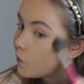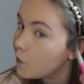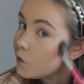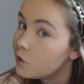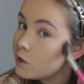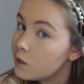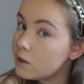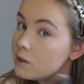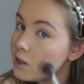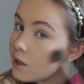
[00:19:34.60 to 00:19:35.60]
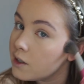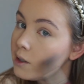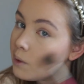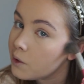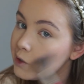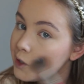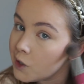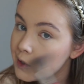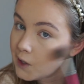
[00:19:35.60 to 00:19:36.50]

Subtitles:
Just in like circular motions,